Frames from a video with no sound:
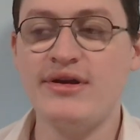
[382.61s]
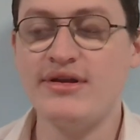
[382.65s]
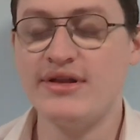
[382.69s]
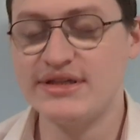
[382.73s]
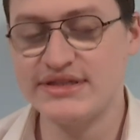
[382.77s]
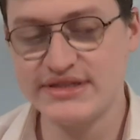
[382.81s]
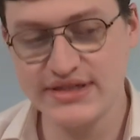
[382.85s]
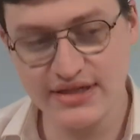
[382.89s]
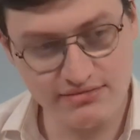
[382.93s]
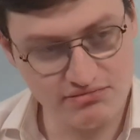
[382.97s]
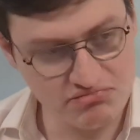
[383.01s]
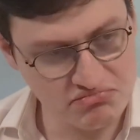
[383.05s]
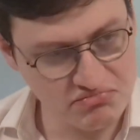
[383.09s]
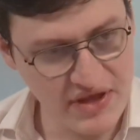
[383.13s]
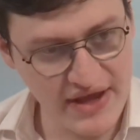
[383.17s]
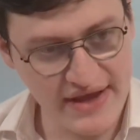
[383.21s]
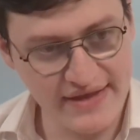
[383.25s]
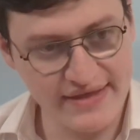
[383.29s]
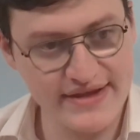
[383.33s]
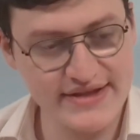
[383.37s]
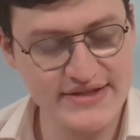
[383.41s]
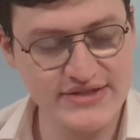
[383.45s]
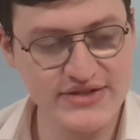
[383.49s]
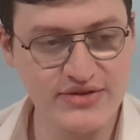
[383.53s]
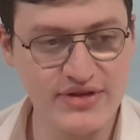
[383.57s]
And they said,
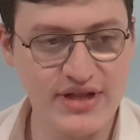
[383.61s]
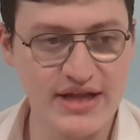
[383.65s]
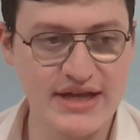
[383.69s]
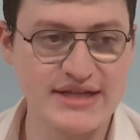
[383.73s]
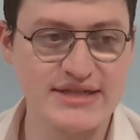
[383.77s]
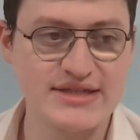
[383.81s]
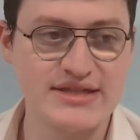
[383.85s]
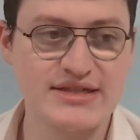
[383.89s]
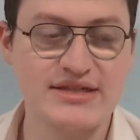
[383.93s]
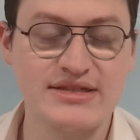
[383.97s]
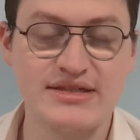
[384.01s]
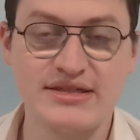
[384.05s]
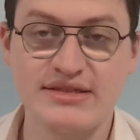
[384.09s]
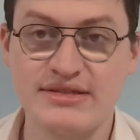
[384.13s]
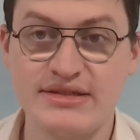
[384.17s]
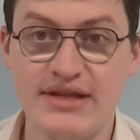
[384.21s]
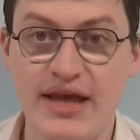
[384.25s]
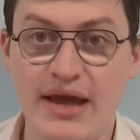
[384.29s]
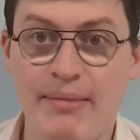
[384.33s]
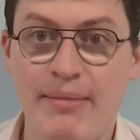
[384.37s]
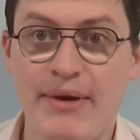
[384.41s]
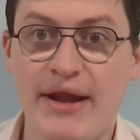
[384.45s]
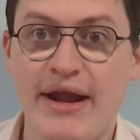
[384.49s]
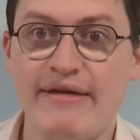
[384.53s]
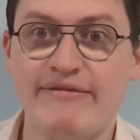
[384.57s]
"Take these classes." And he says,
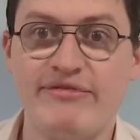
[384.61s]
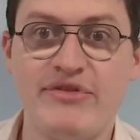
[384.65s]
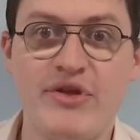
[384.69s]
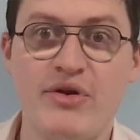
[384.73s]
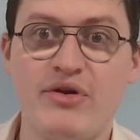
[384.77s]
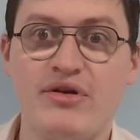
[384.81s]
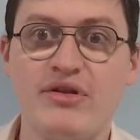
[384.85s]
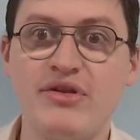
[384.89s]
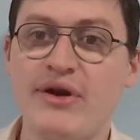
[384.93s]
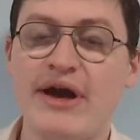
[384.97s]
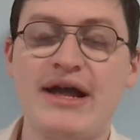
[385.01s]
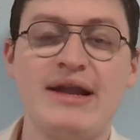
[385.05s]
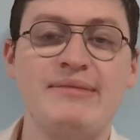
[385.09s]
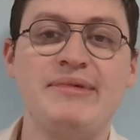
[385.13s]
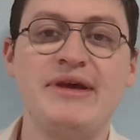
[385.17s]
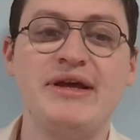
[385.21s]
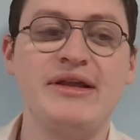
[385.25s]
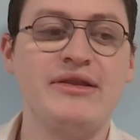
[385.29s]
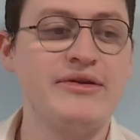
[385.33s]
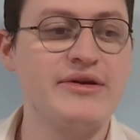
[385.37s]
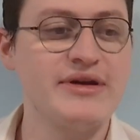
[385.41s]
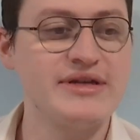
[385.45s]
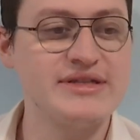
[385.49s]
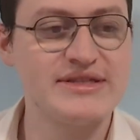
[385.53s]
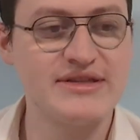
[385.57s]
"Yeah, but I have no clue how to be a
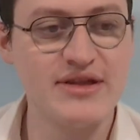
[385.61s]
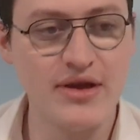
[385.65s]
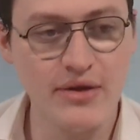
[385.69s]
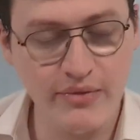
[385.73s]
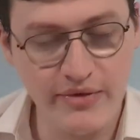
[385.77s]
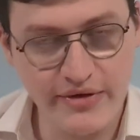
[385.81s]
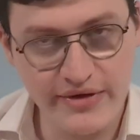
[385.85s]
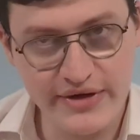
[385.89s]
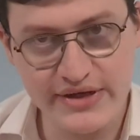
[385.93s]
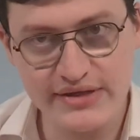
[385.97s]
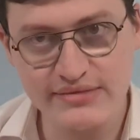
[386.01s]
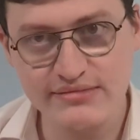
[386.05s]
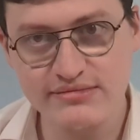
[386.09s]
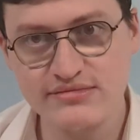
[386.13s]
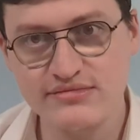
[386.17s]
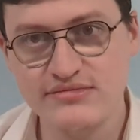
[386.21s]
lawyer." I said, "Don't worry,